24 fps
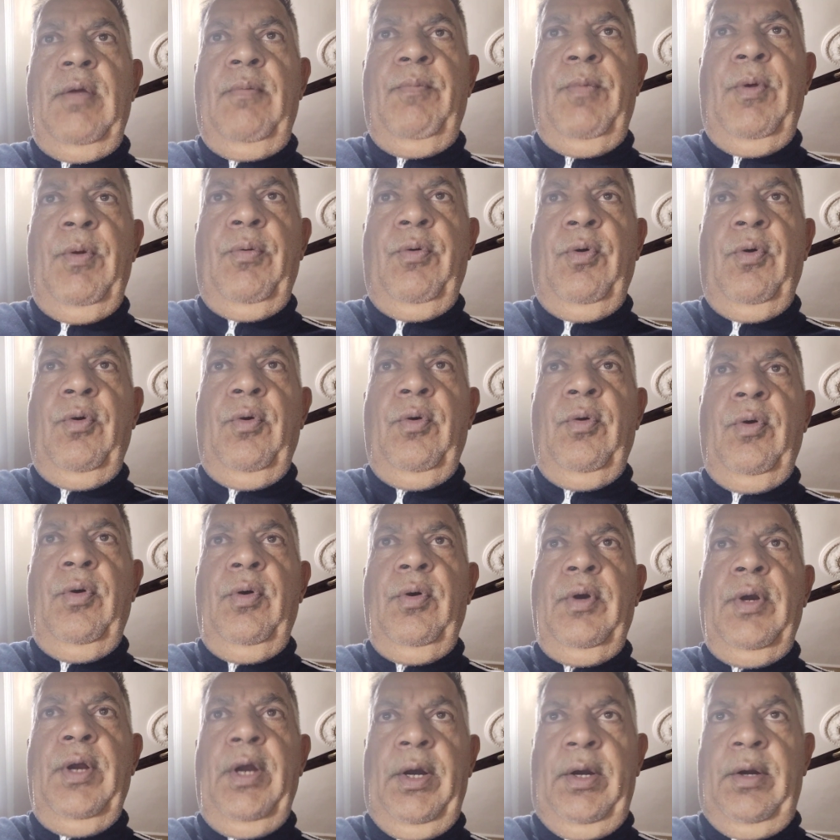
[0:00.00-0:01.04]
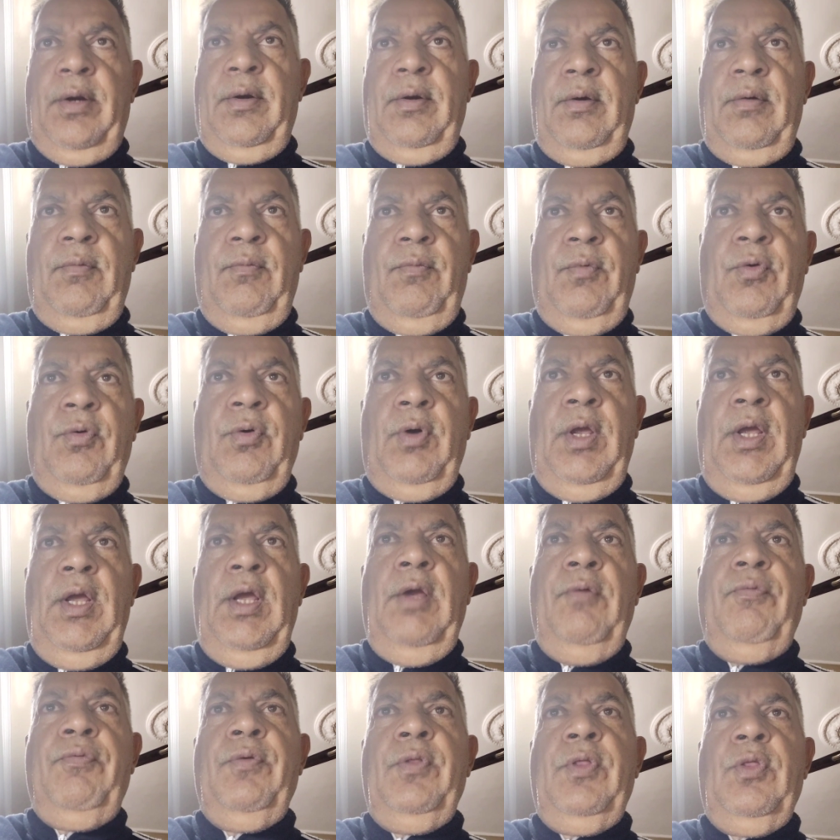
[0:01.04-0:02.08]
before it.
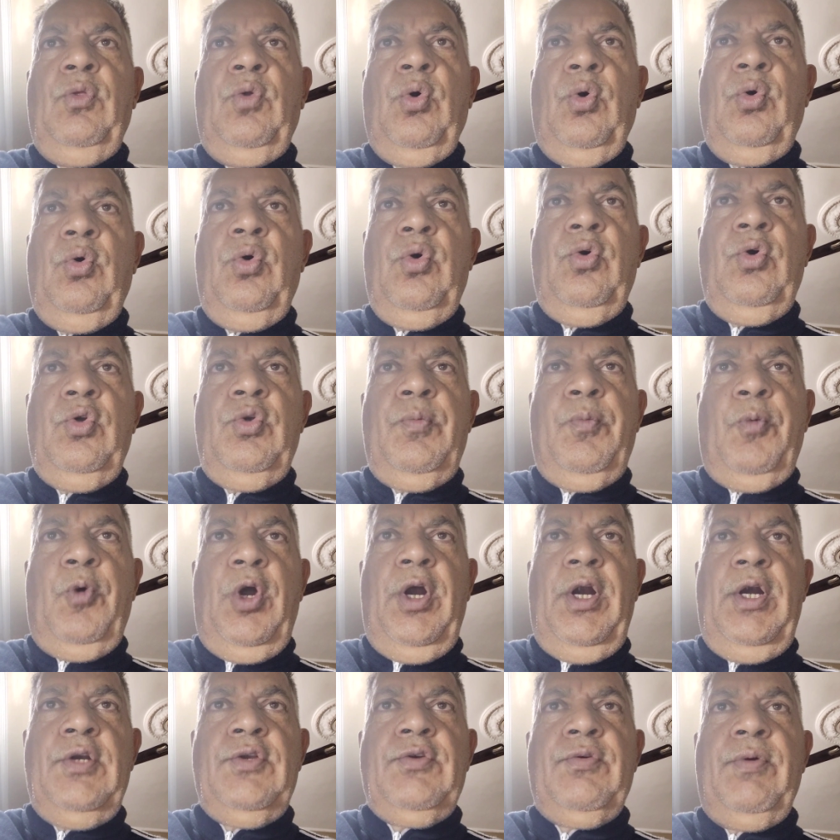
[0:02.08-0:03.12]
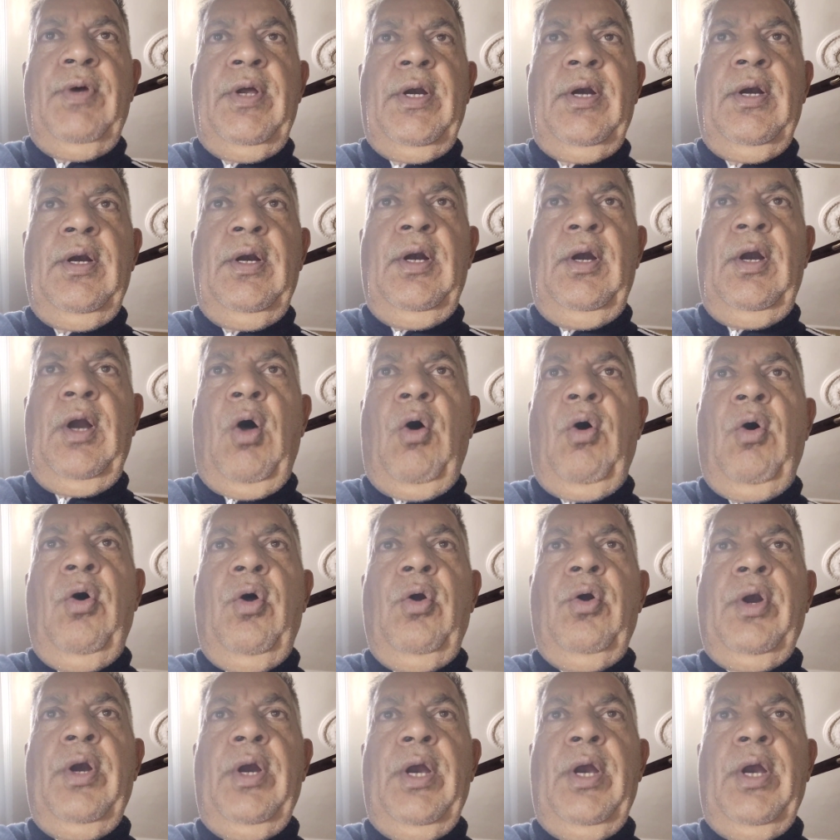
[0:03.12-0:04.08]
If those points were not